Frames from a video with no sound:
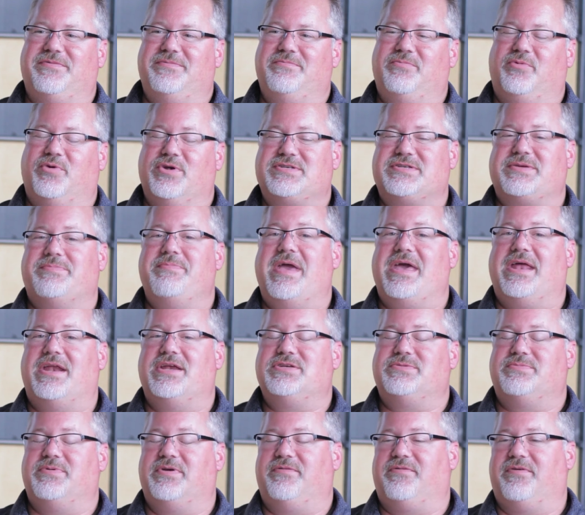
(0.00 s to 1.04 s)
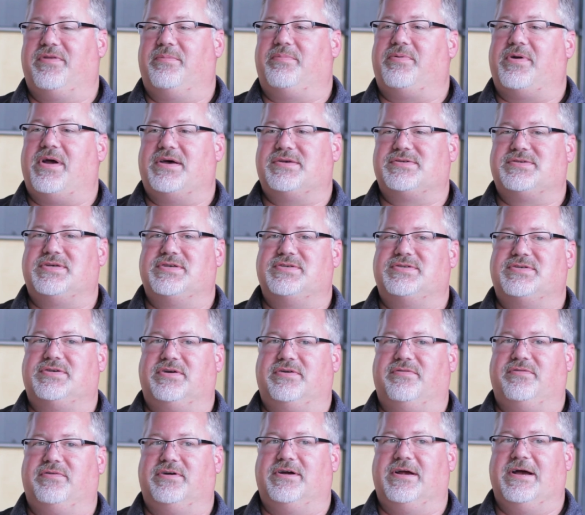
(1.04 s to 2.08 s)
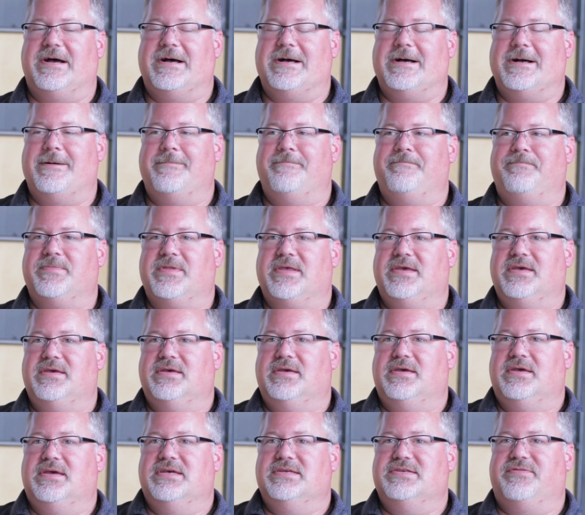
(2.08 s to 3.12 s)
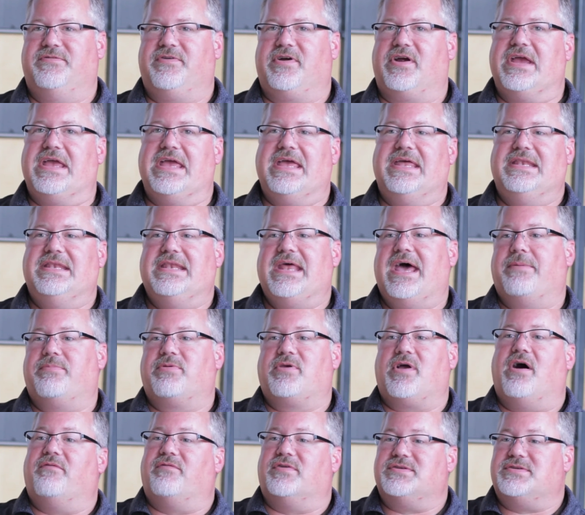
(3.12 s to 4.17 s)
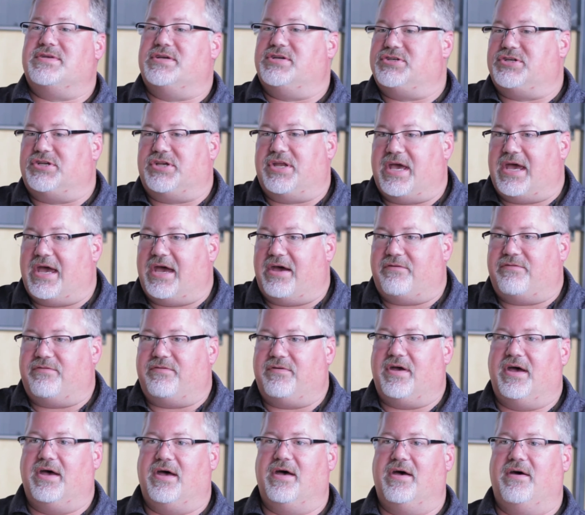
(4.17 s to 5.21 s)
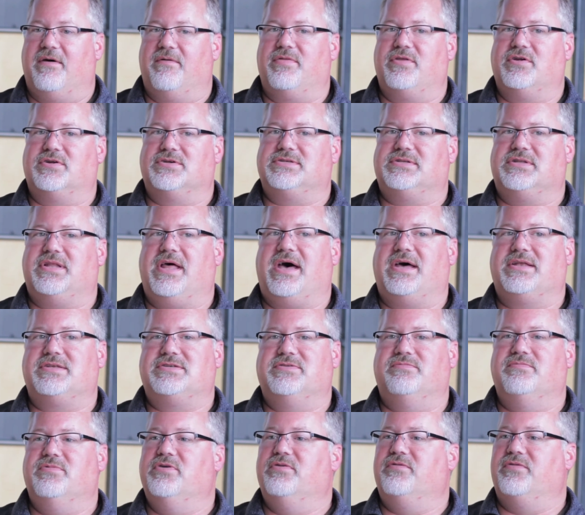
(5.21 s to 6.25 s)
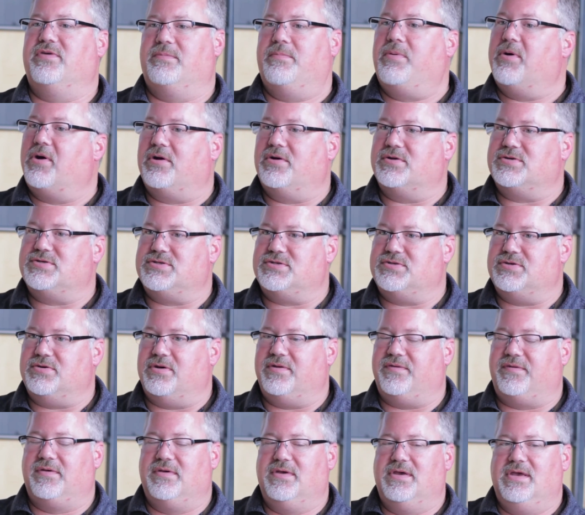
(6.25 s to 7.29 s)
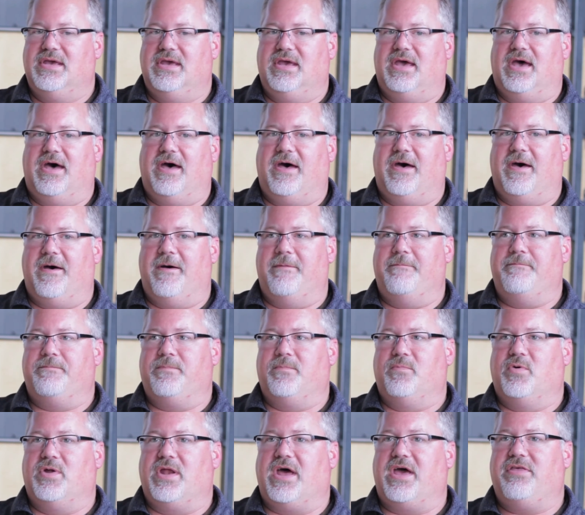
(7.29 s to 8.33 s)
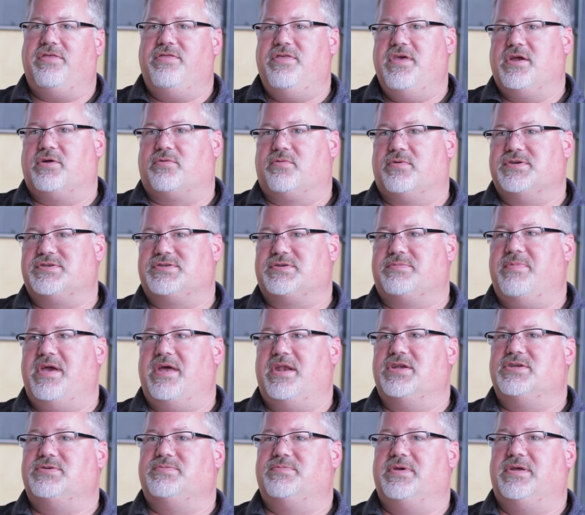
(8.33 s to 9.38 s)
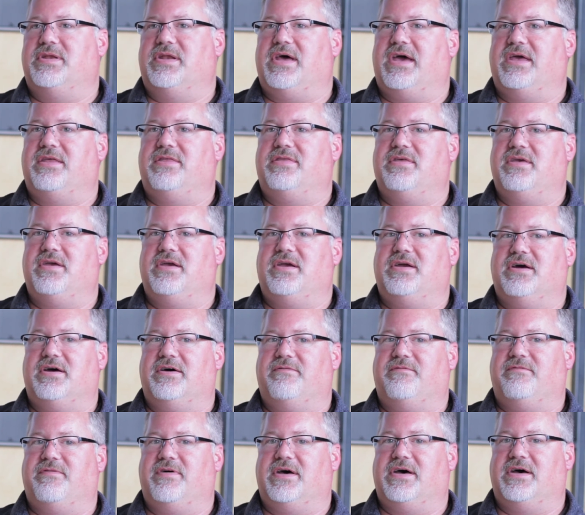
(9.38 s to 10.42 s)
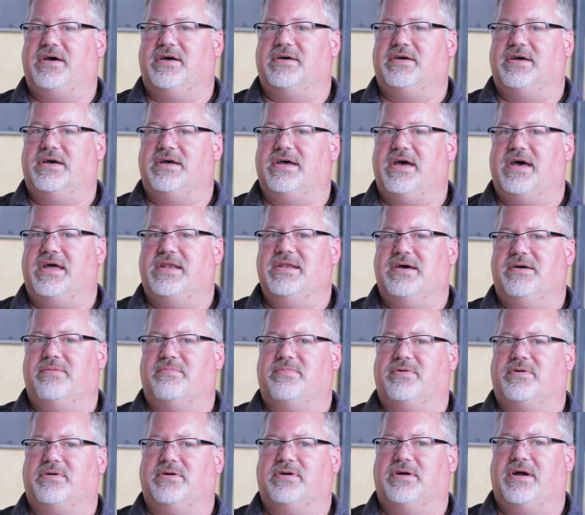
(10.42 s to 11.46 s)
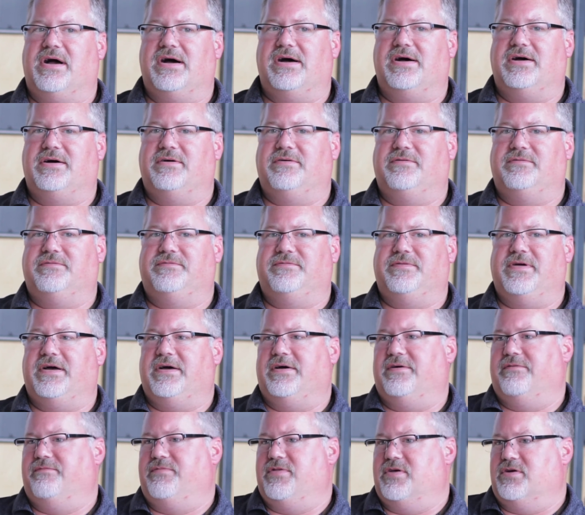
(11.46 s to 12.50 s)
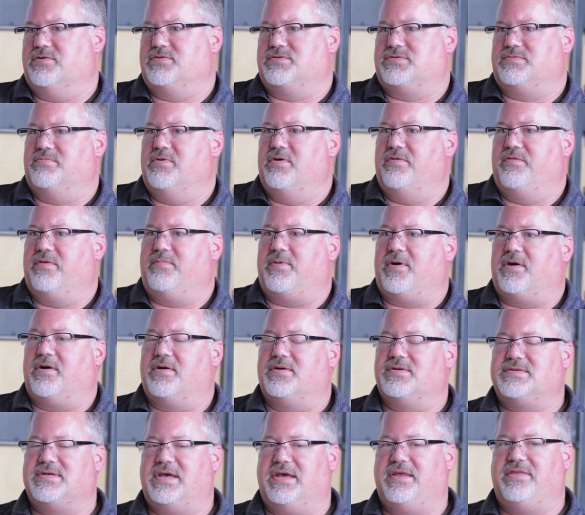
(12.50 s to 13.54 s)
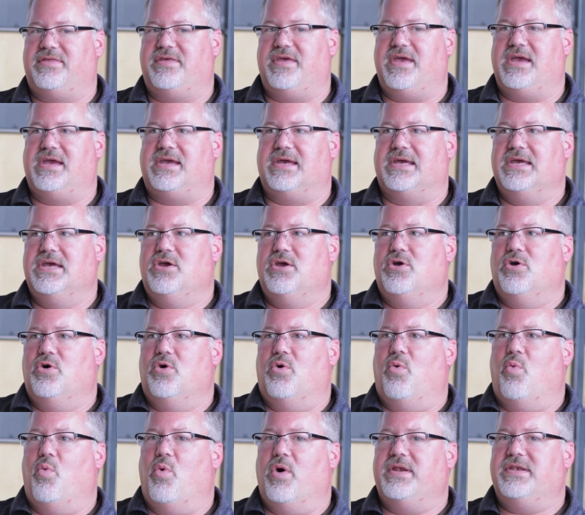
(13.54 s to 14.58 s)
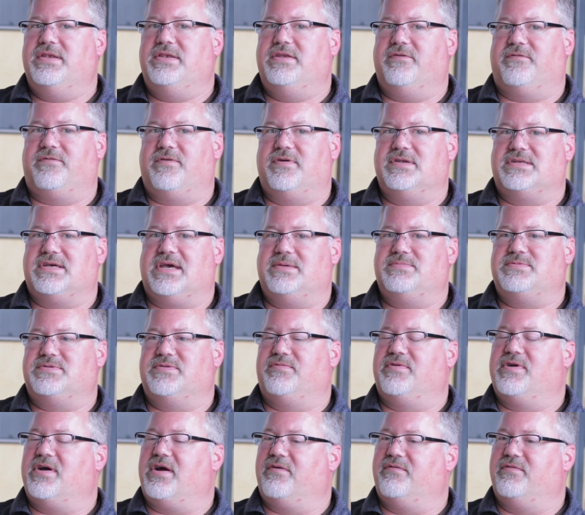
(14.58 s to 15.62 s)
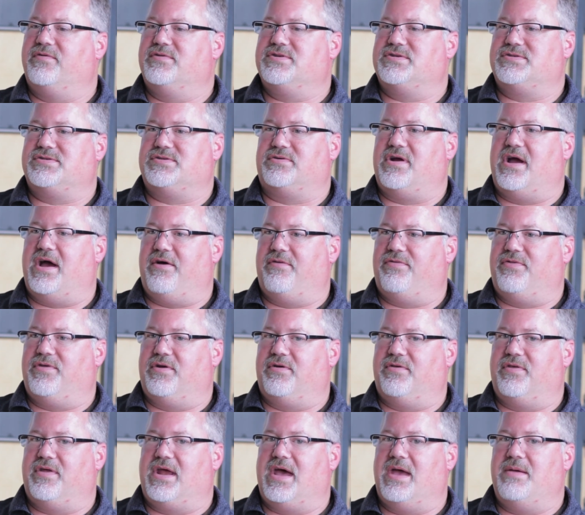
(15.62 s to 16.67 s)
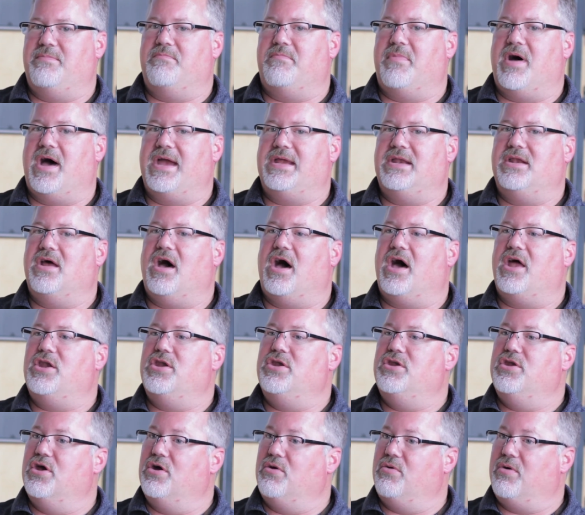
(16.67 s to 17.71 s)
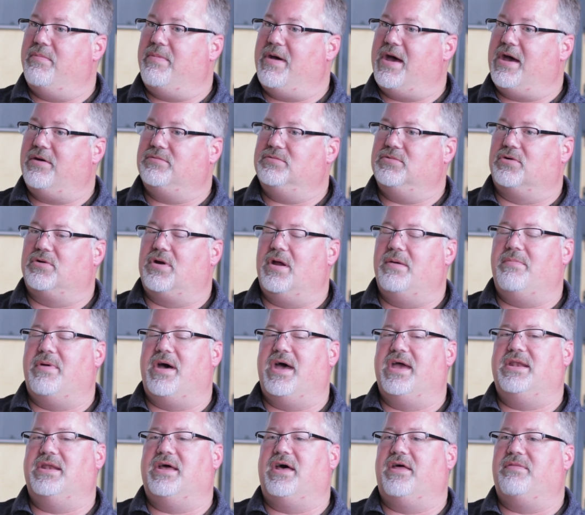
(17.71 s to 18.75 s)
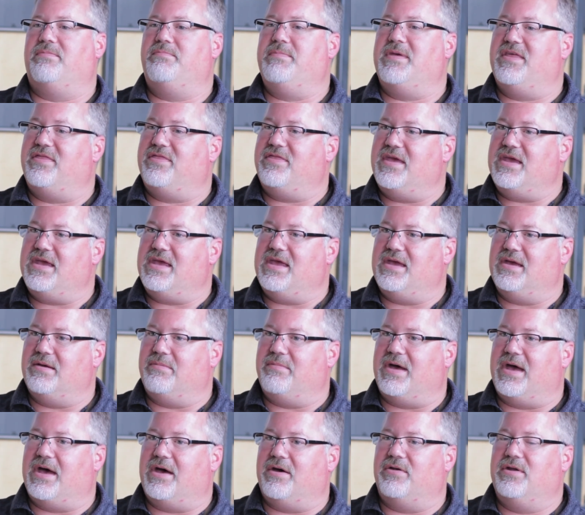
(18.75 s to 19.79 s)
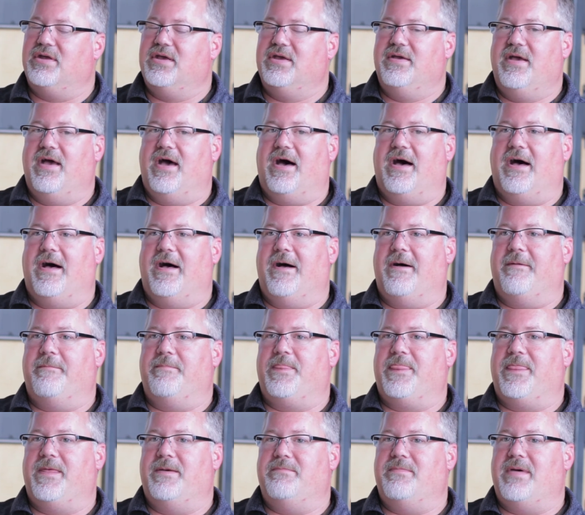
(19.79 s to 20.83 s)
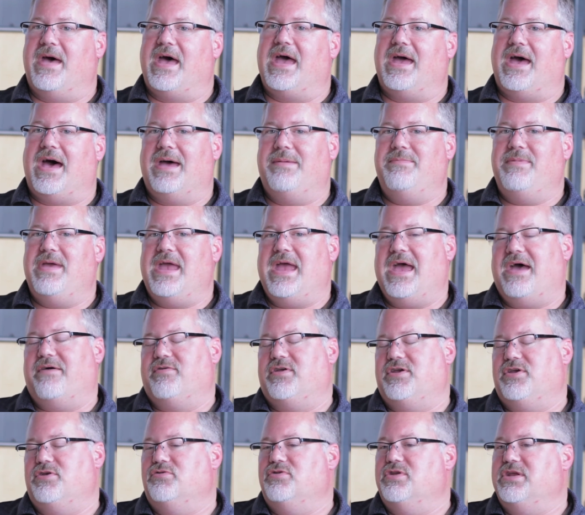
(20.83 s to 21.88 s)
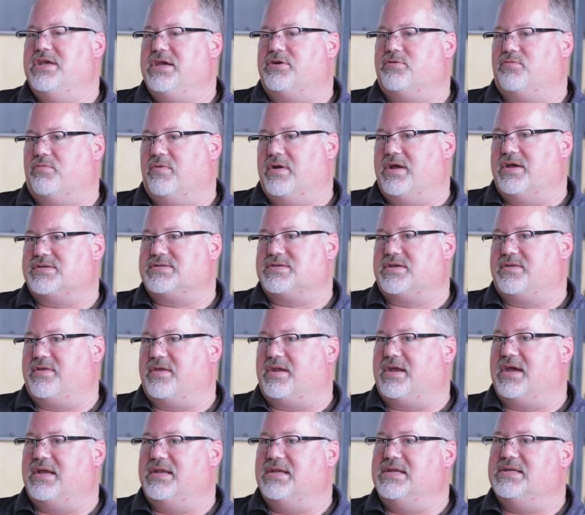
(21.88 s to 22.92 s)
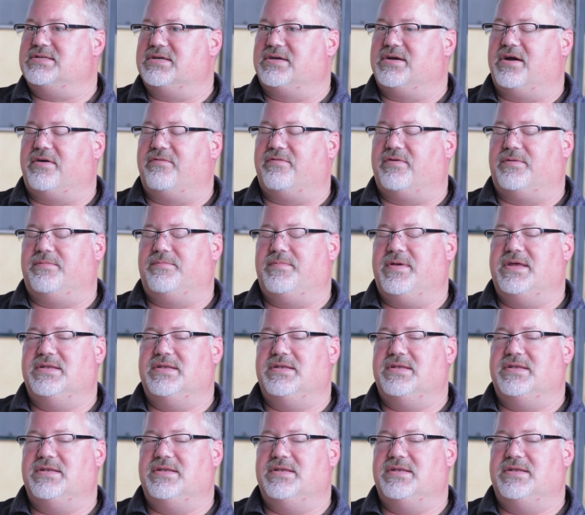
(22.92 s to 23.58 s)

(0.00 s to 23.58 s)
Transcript: Risk management for the process server is a very in-depth conversation to have. There's lots of moving parts to it. When I think risk management, I think of a number of those moving parts. I think what different types of coverages are out there that I might not know about or I might not be thinking about, I may have a unique risk that I need to cover.